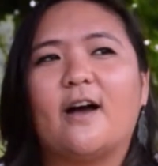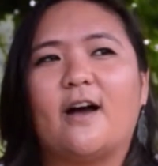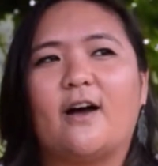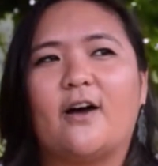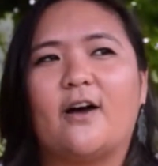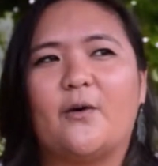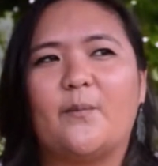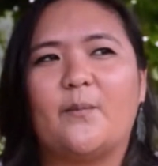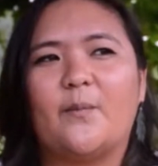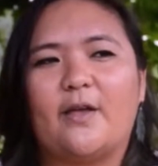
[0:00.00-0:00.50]

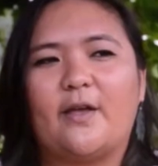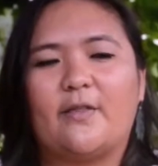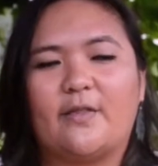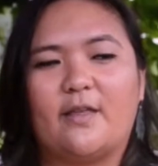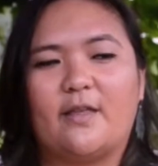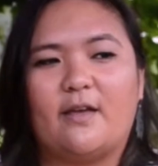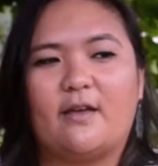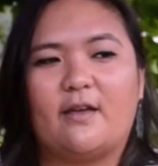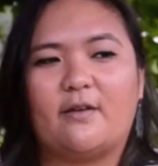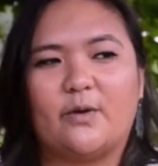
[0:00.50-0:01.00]
And
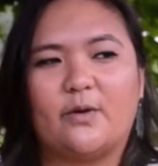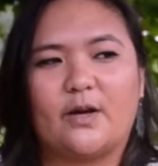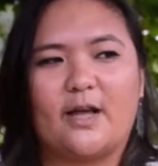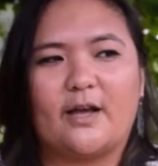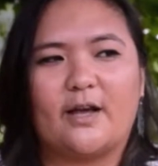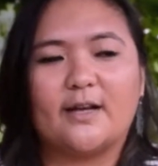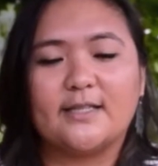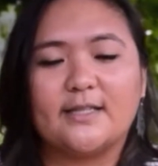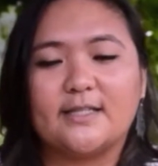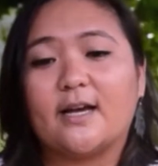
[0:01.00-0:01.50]
then when
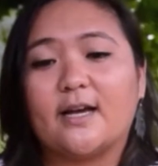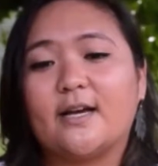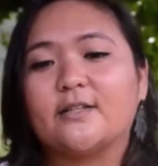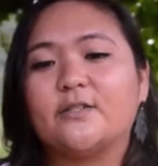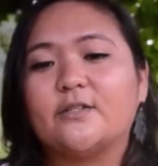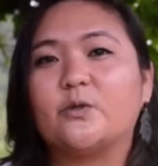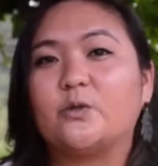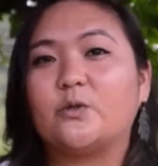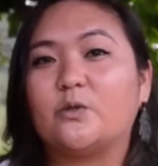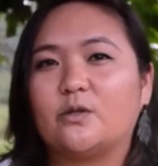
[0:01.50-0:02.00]
I got to high
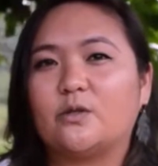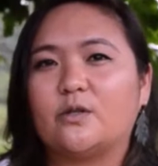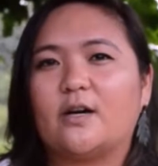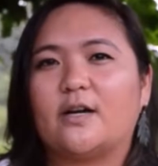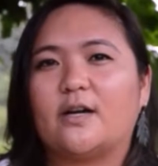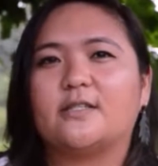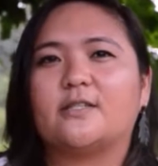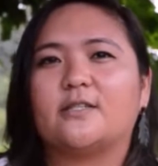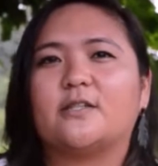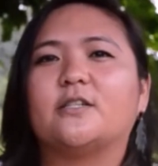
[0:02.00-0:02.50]
school,
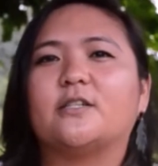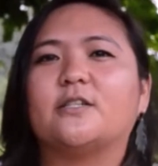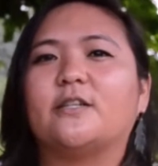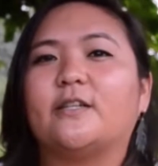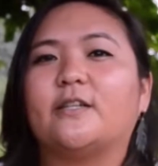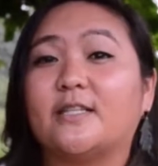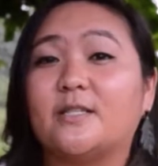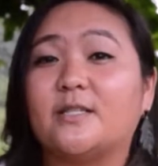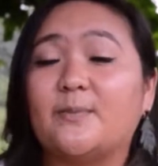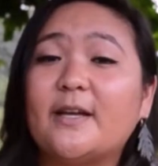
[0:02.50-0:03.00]
I started
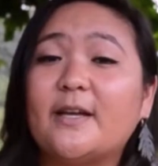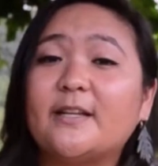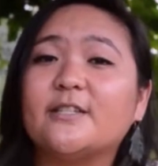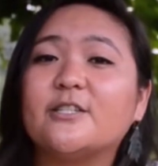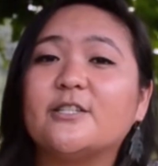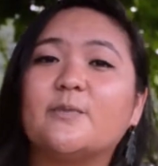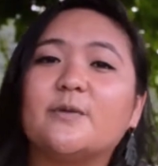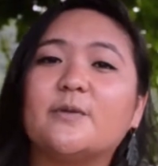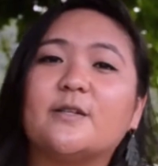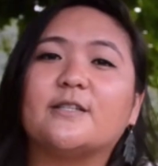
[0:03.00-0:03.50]
learning
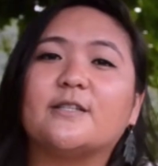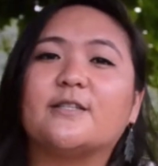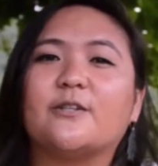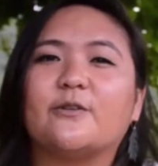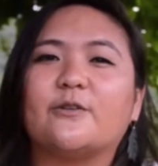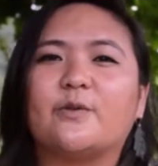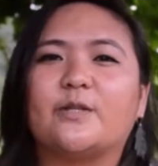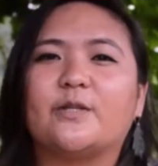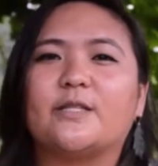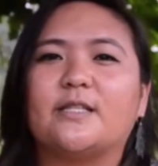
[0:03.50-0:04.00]
Spanish because
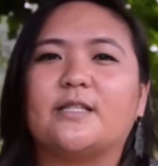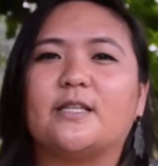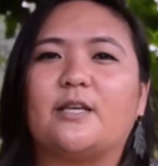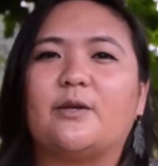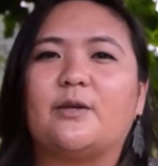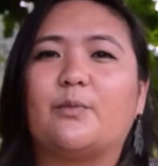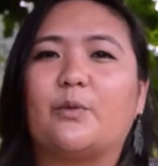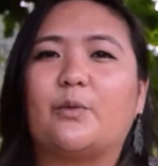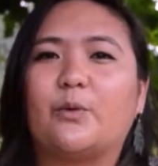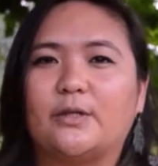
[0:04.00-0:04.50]
it was
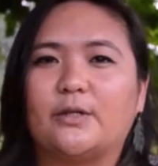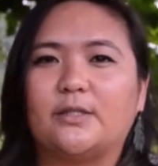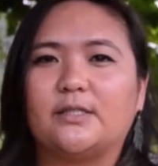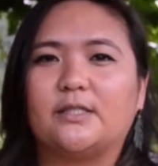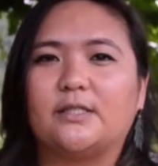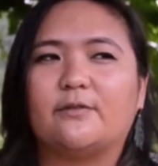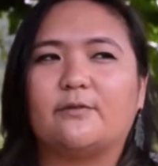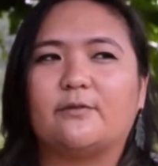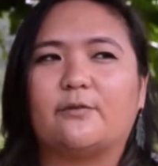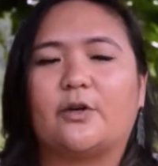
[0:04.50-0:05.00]

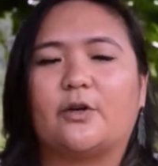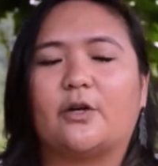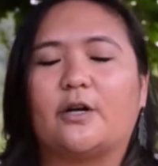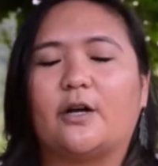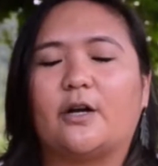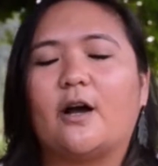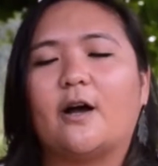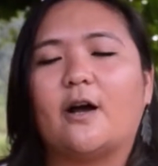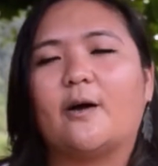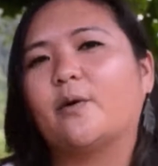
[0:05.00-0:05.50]
important
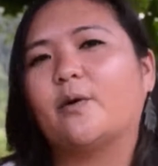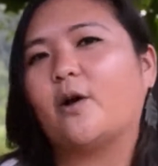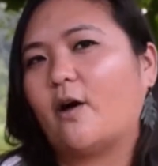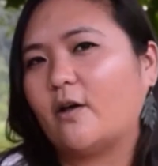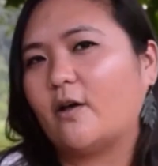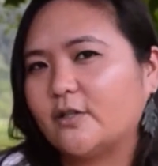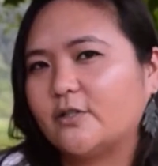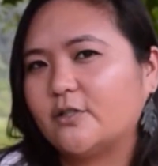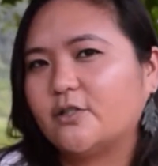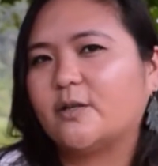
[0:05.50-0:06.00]
for
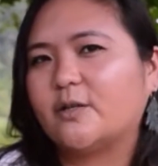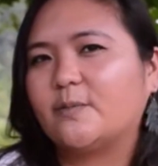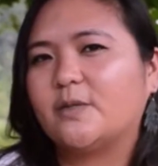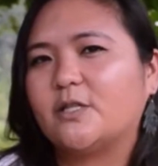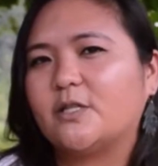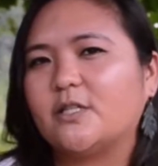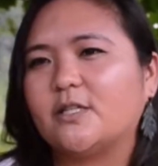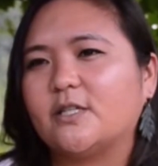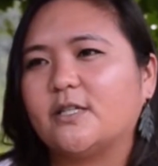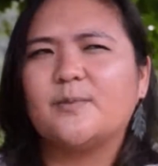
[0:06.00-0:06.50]
college
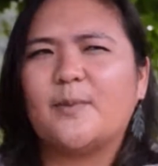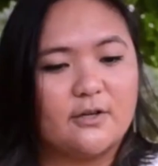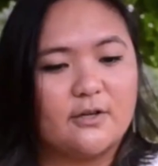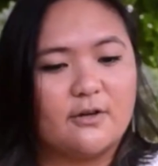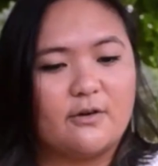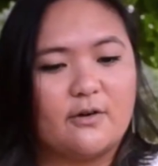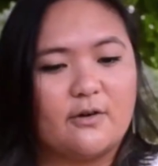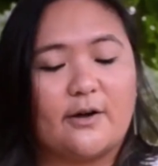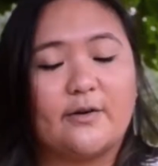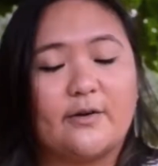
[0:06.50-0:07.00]
admission.
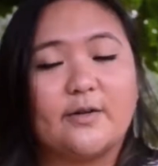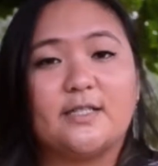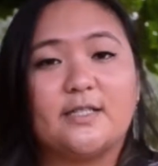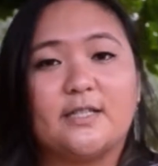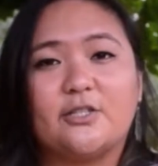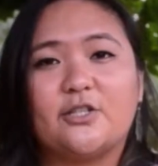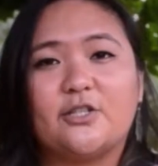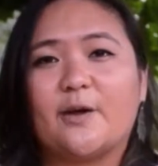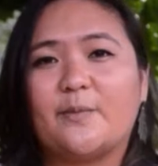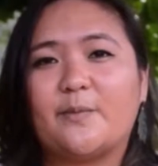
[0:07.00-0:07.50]
So I would
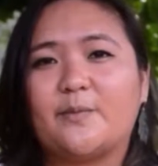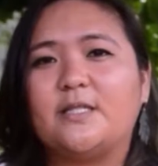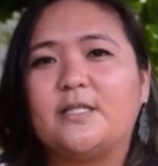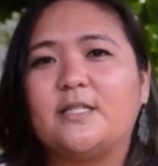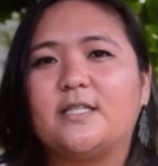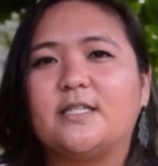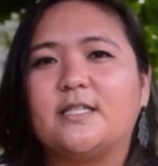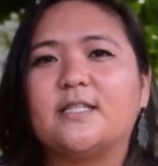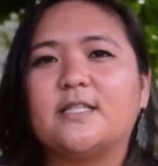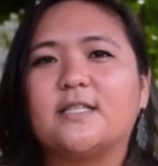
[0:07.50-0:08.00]
say
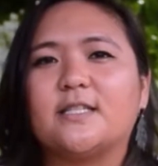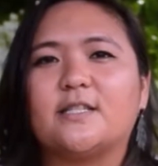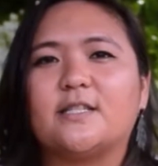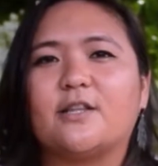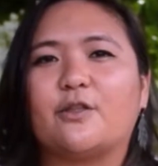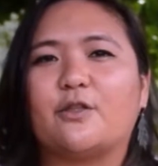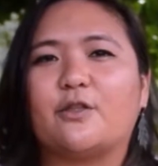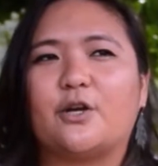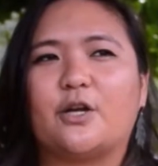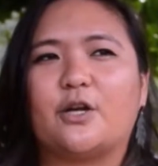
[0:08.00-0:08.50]
Japanese is
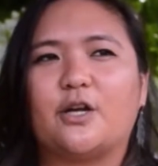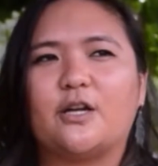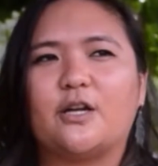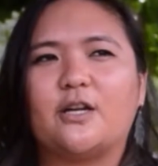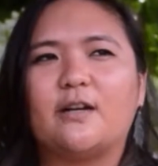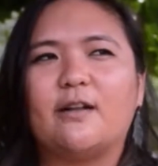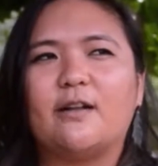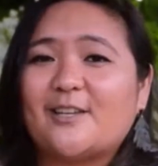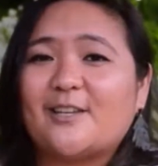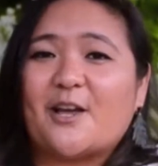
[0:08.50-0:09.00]
the
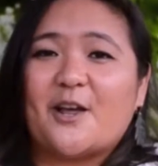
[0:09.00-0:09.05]
third.